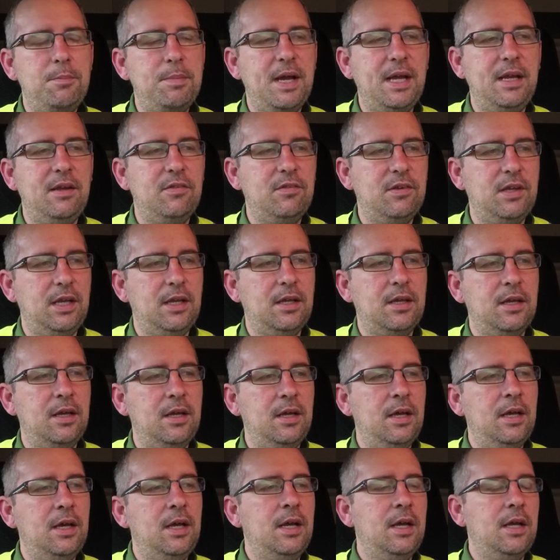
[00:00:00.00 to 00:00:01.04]
basic,
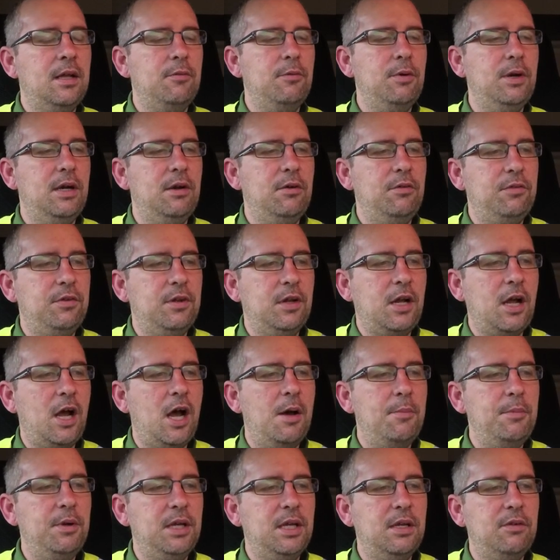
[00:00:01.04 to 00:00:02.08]
whereas the
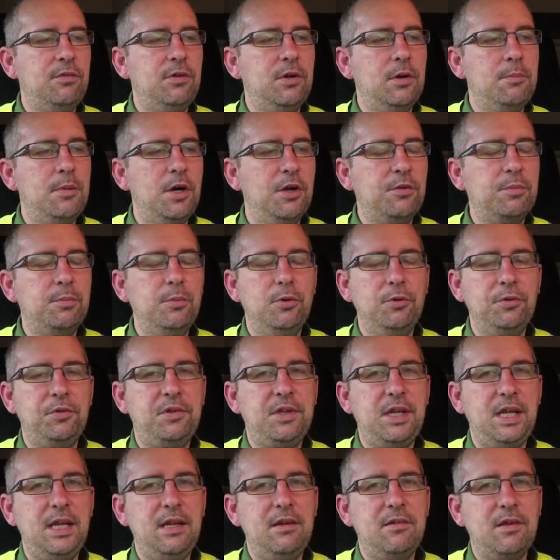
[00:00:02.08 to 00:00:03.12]
Garmin gives you a much more
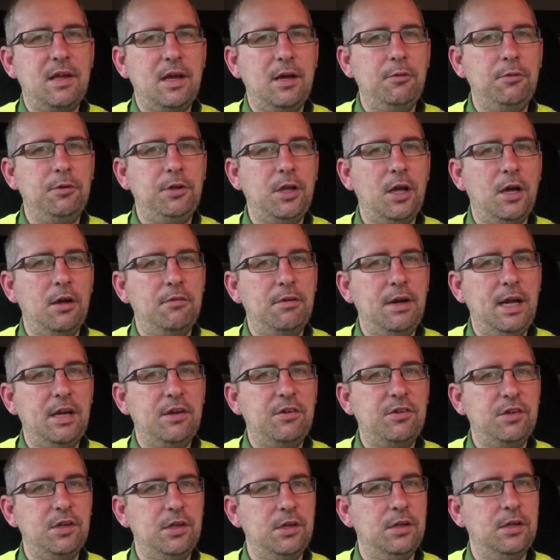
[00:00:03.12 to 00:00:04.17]
detailed
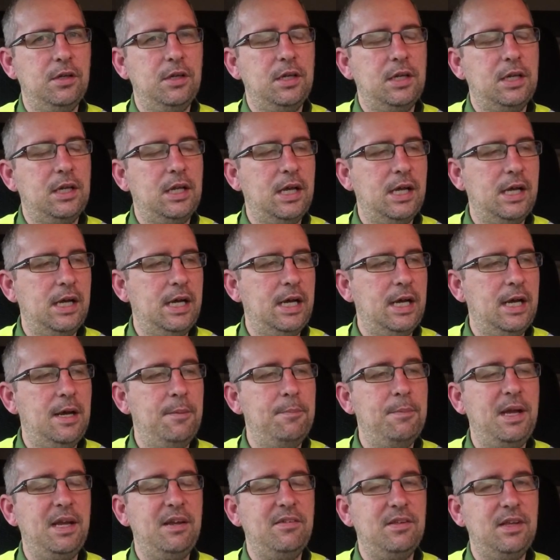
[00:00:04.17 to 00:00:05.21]
direction
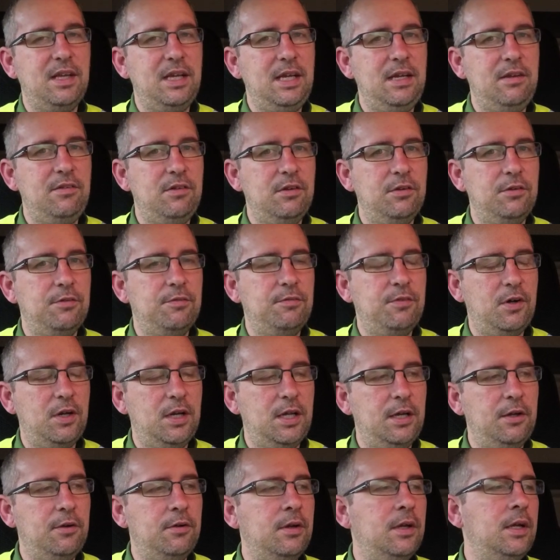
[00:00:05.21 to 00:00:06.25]
and makes it easier to
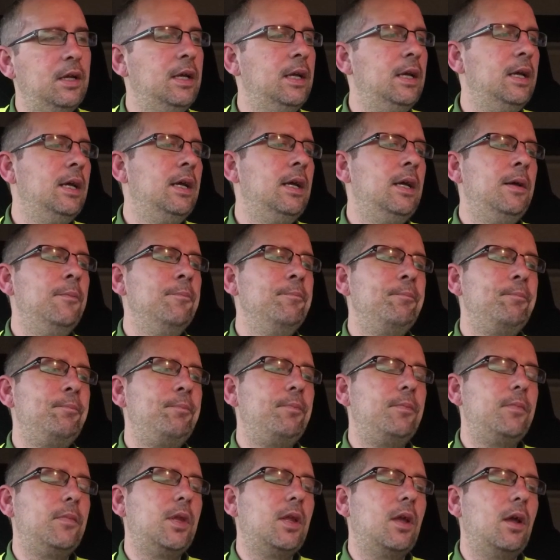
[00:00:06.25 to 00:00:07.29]
follow.
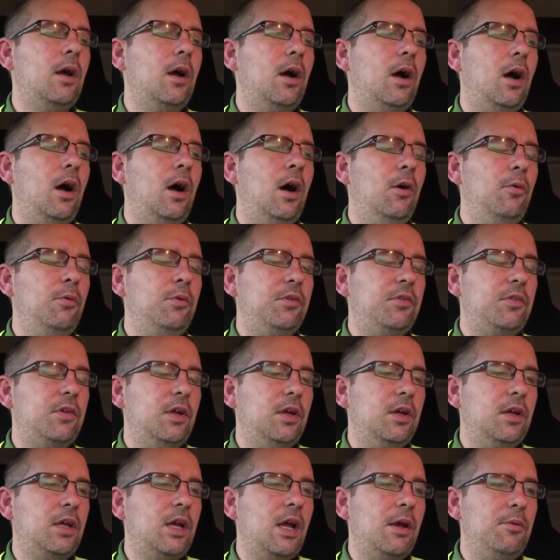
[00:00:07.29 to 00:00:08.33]
I was
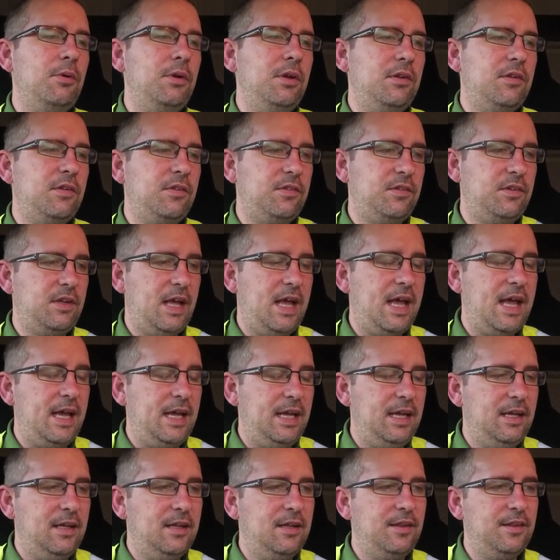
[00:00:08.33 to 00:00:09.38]
going to
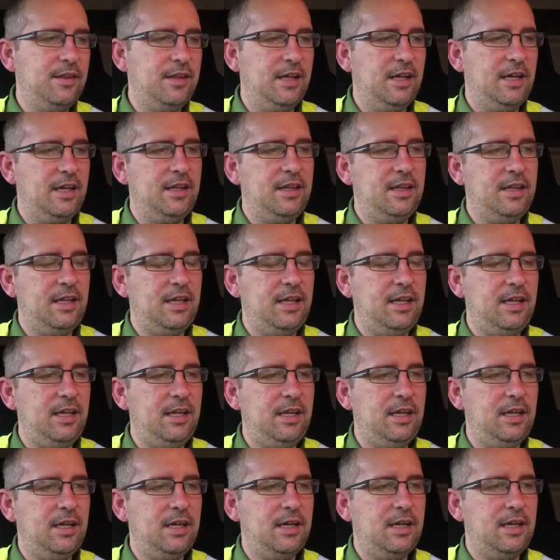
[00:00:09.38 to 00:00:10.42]
say that
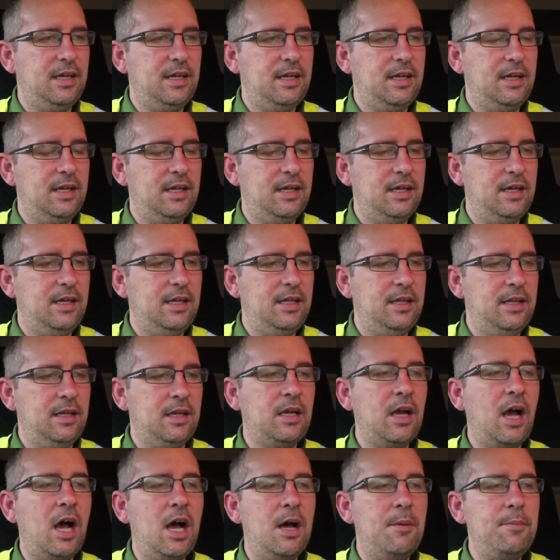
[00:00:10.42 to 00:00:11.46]
the
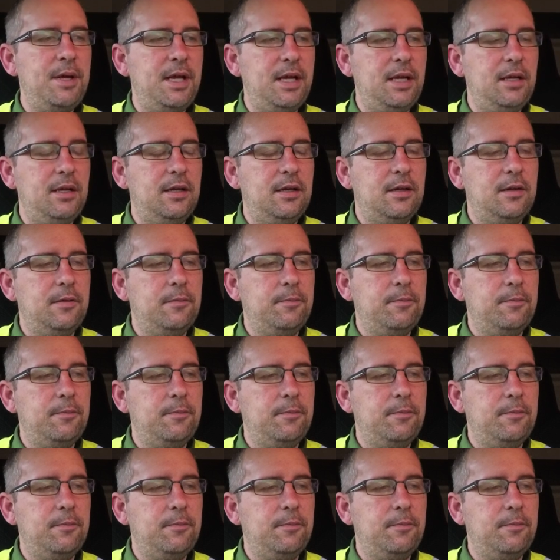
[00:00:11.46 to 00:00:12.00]
Garmin